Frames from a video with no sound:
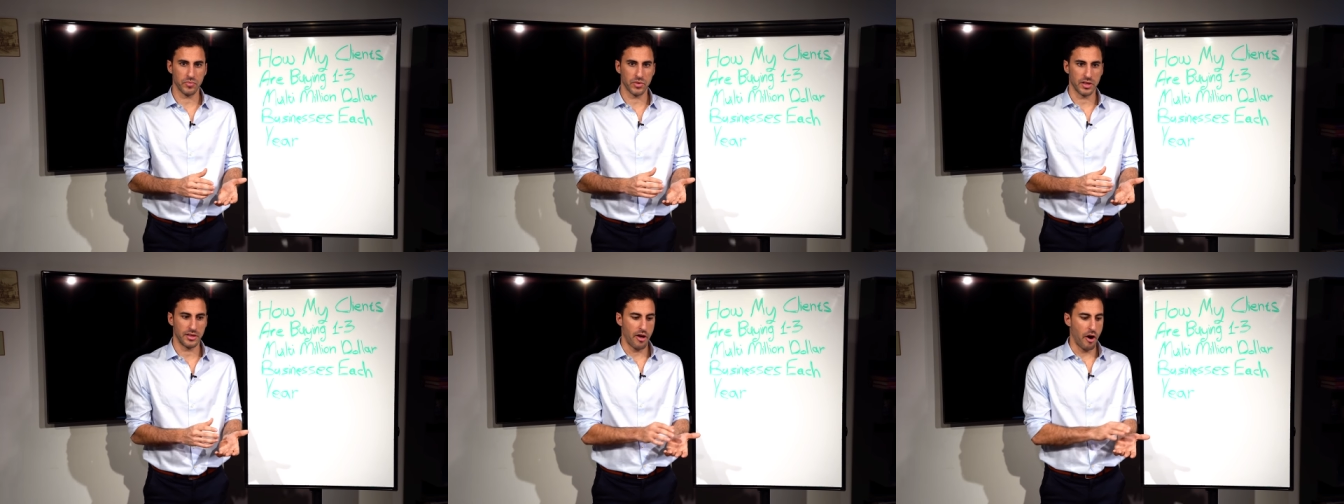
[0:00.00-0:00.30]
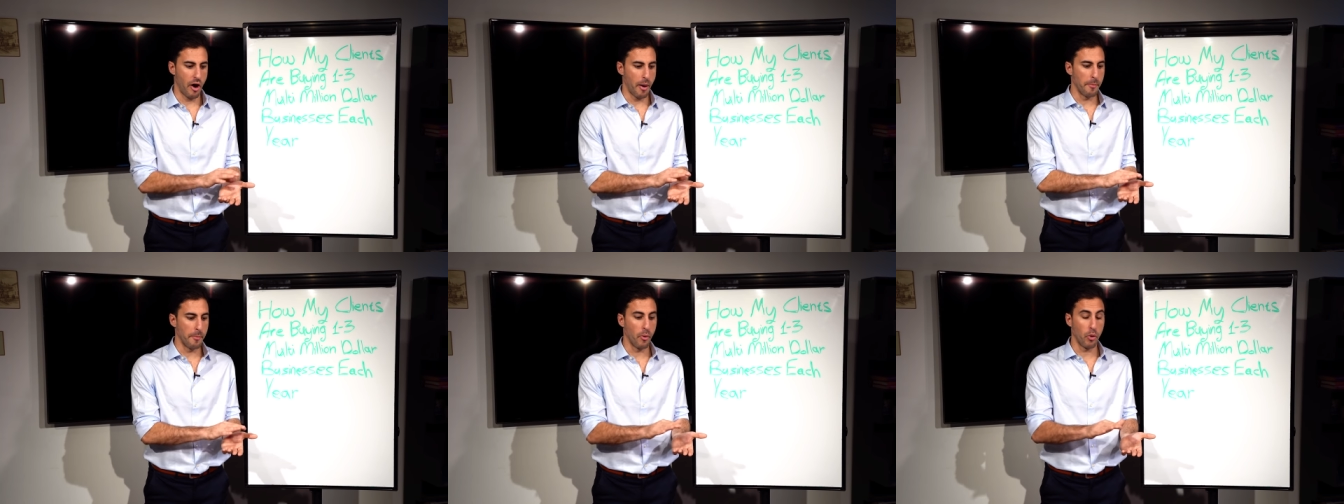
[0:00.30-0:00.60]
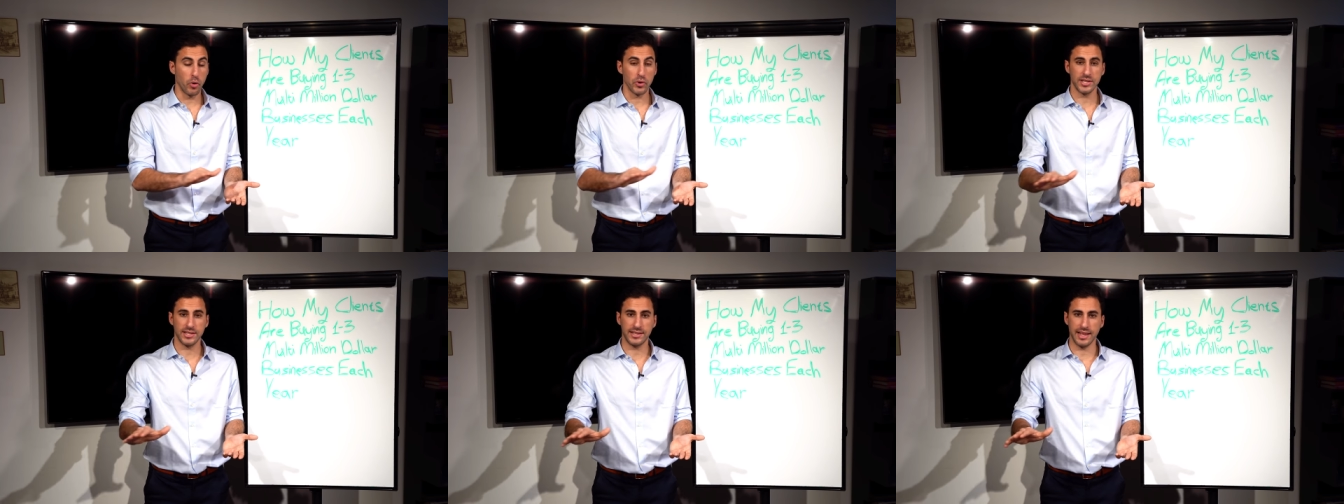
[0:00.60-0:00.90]
they are
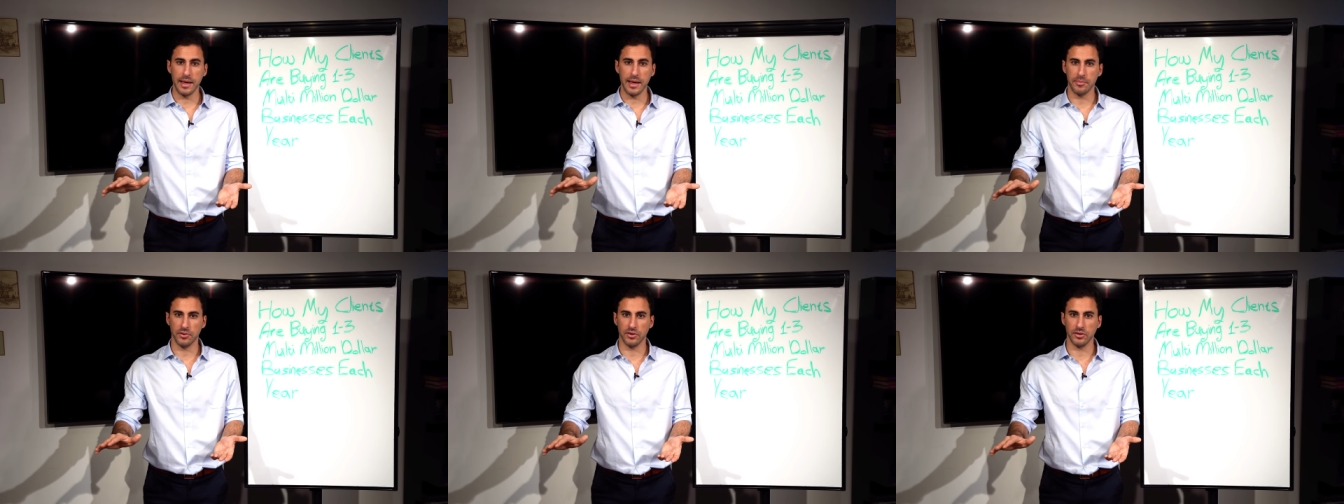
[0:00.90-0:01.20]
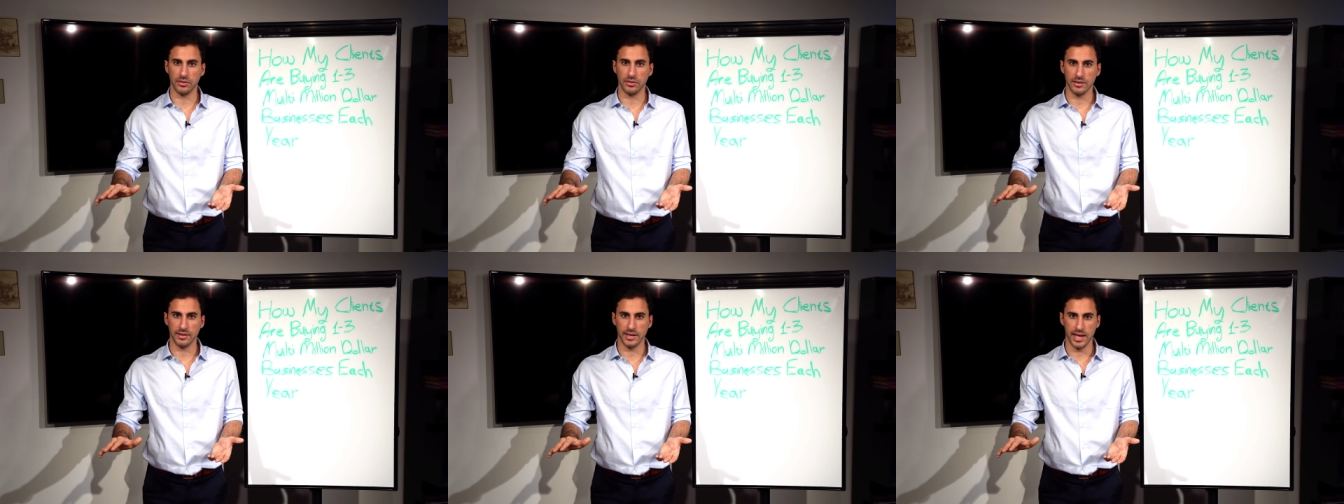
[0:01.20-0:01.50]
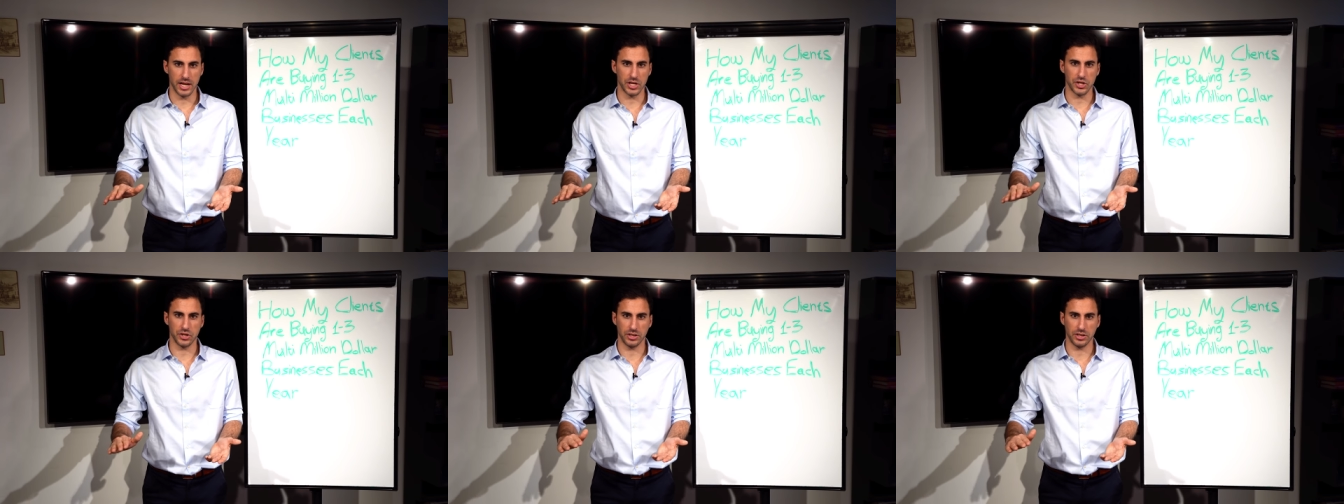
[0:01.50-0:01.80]
more stable
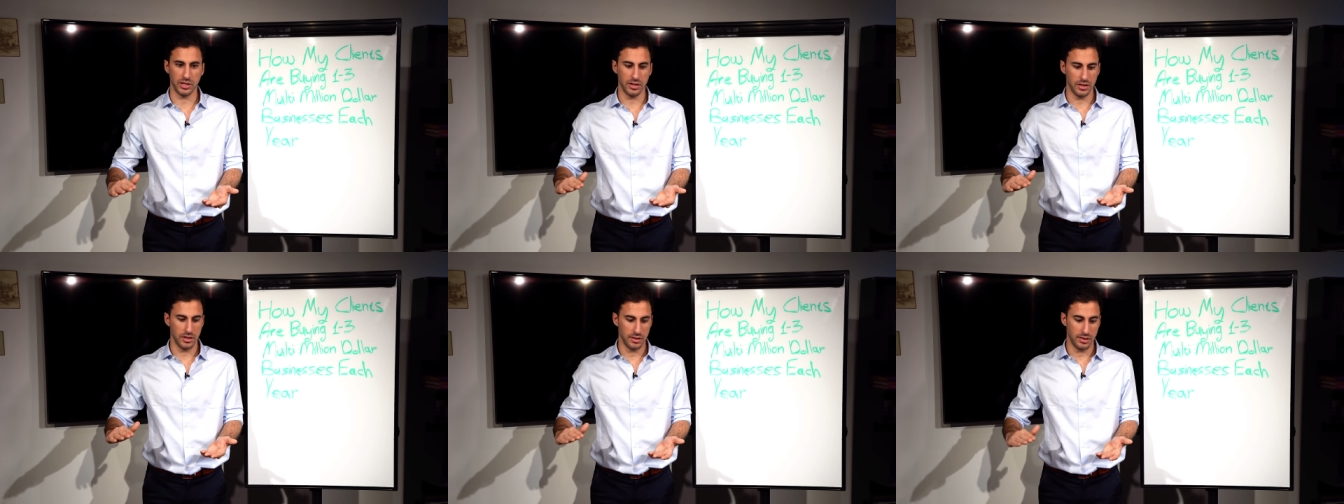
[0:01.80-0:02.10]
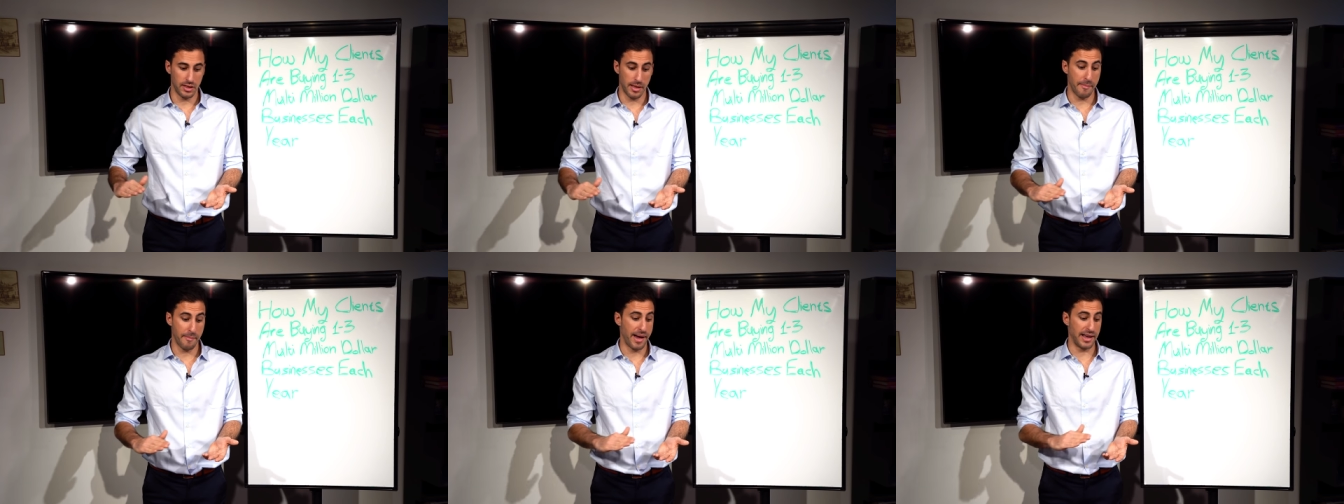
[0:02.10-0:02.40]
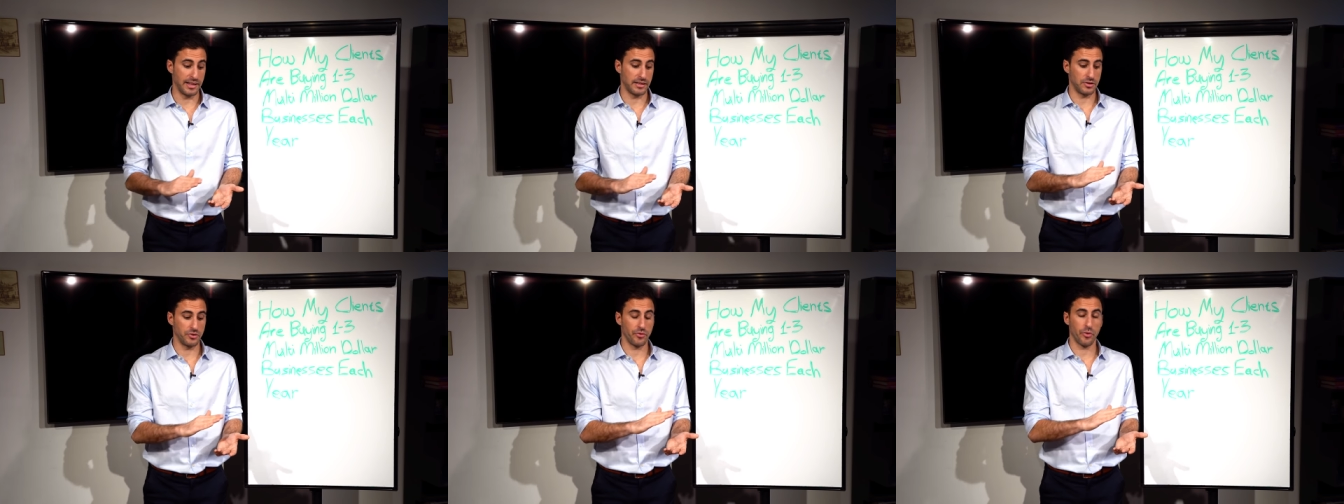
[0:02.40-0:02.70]
actually they
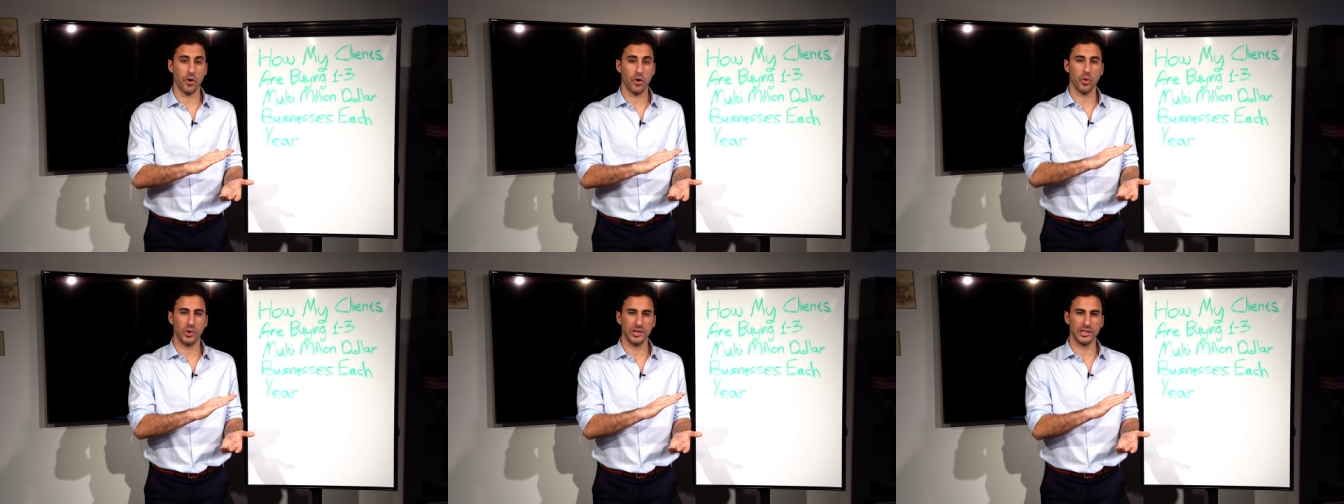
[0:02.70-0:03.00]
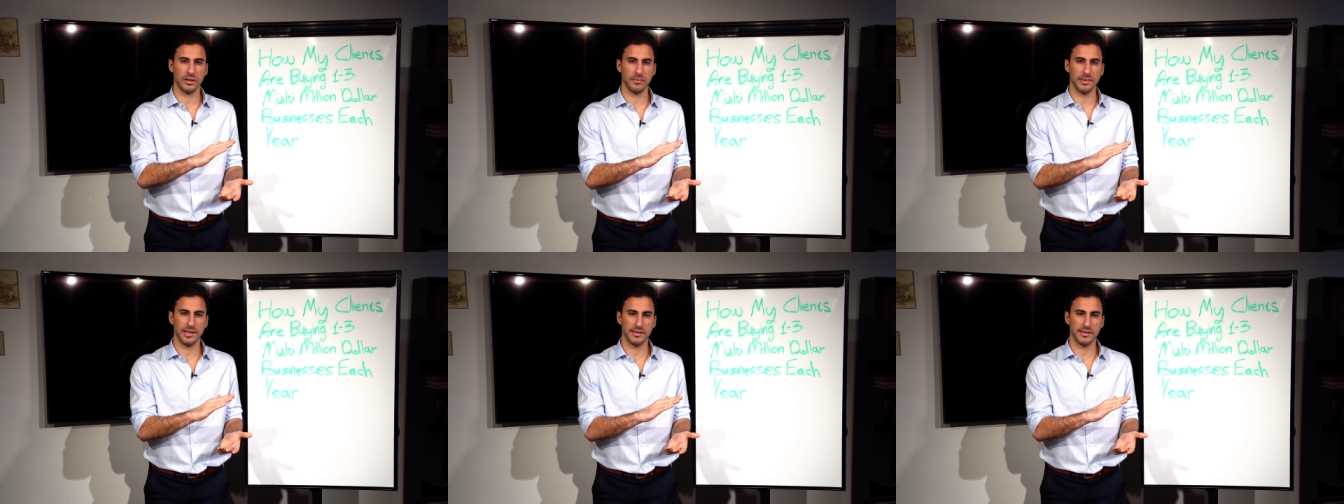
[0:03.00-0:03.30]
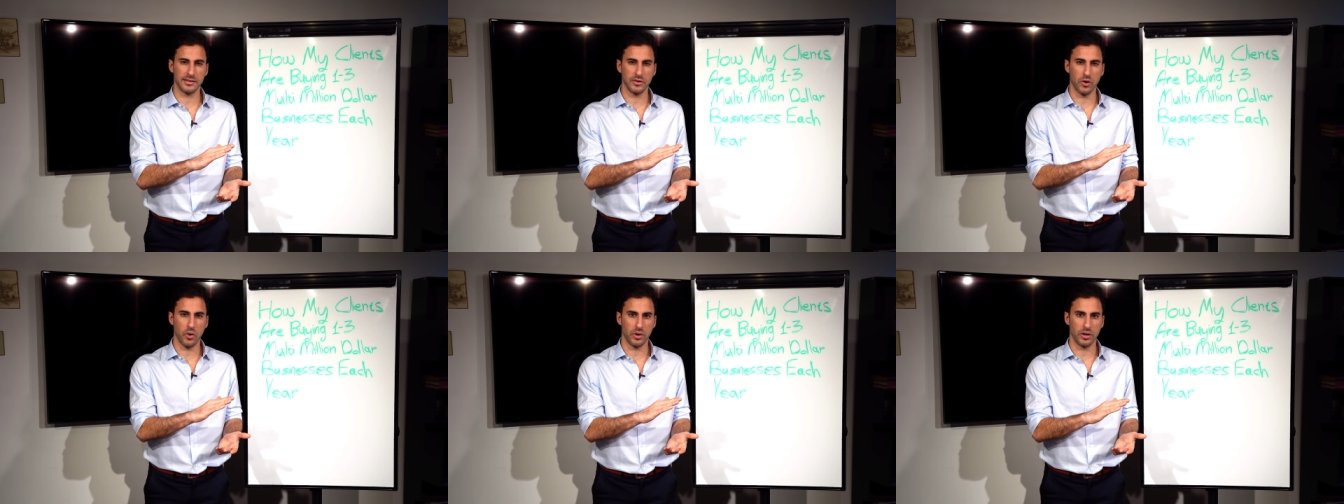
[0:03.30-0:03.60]
might grow a little bit
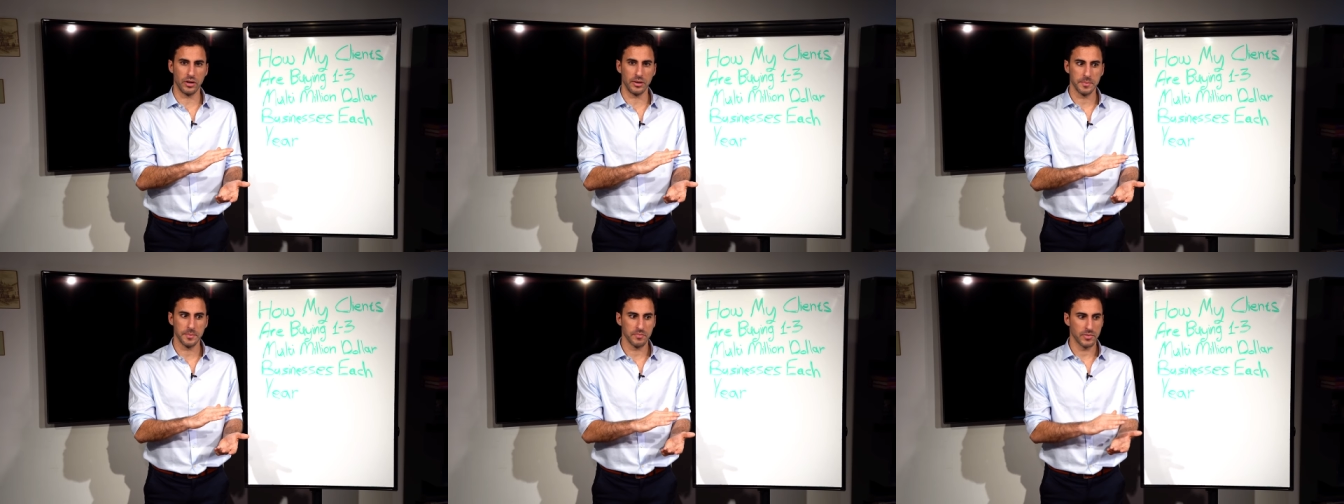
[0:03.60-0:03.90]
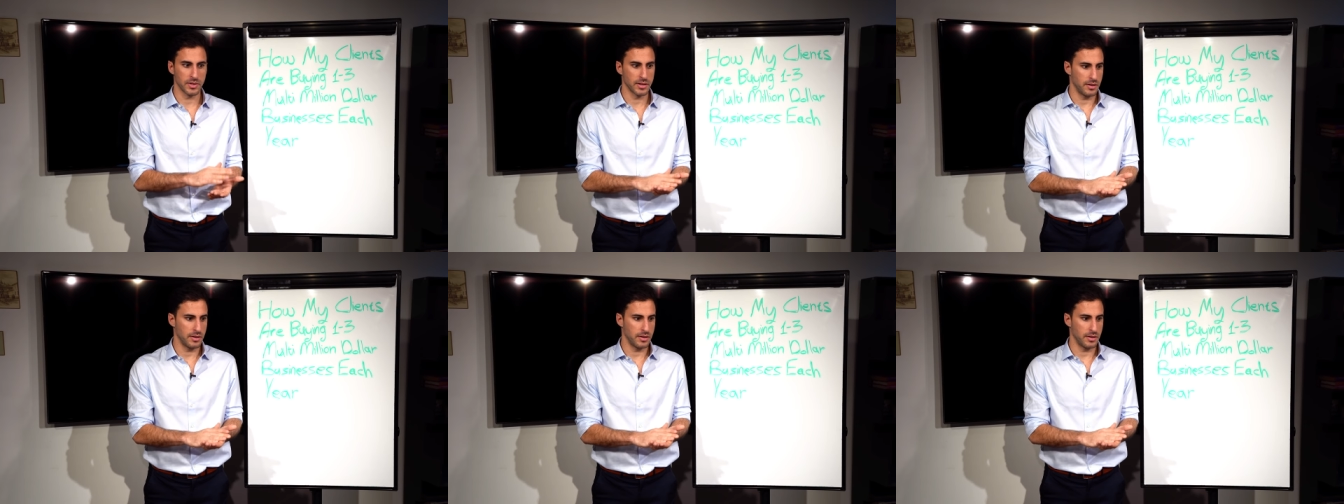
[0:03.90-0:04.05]
slower